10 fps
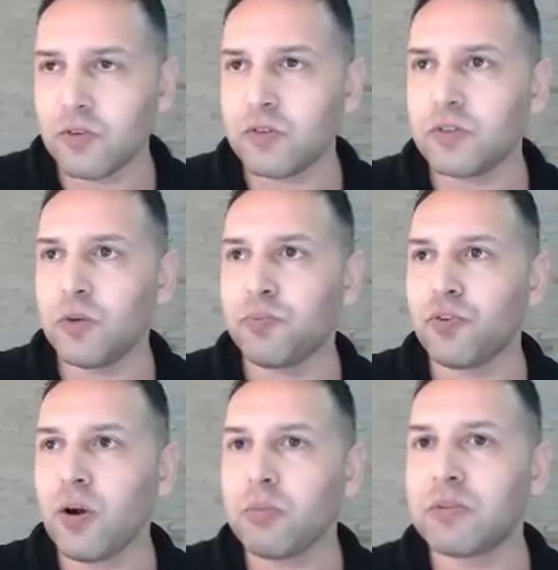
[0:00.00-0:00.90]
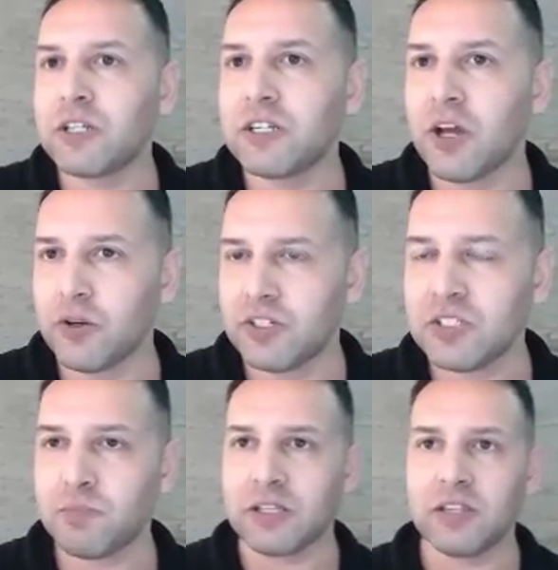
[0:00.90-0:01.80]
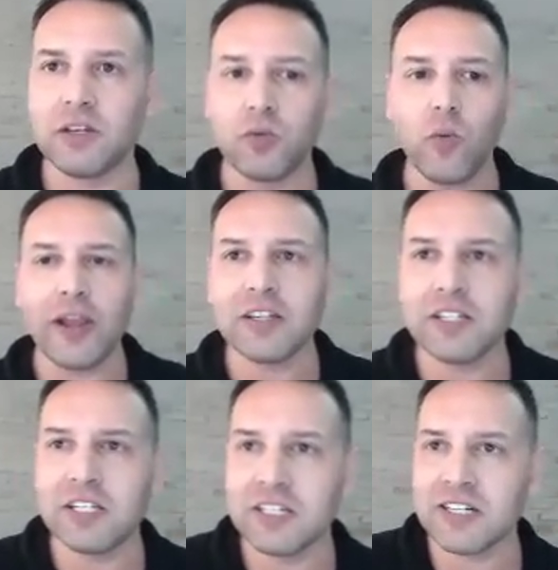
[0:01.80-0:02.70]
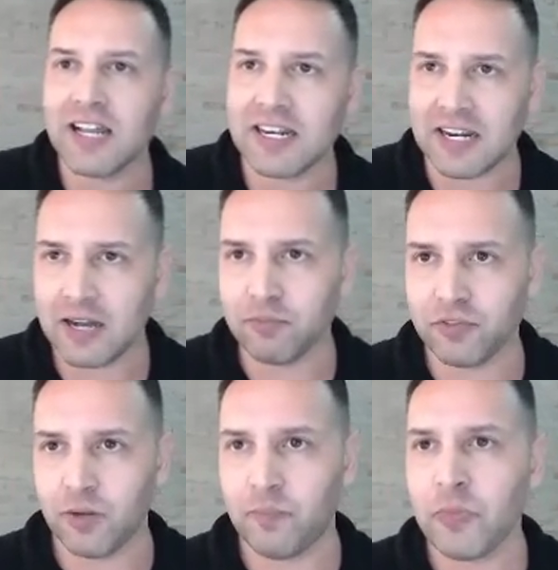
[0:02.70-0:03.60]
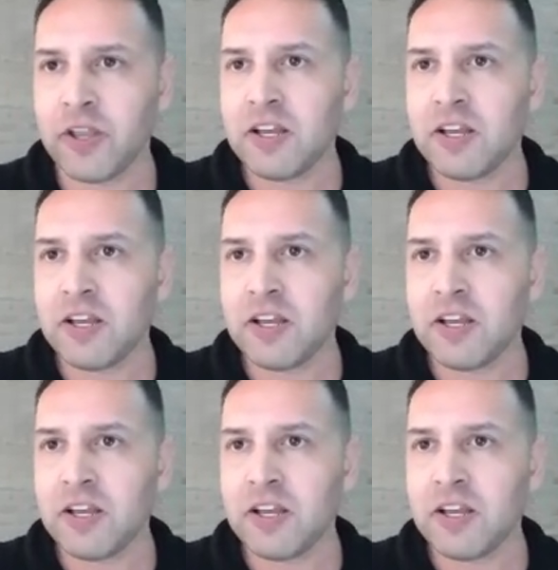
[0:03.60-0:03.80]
you probably know this, but where did hiragana come from?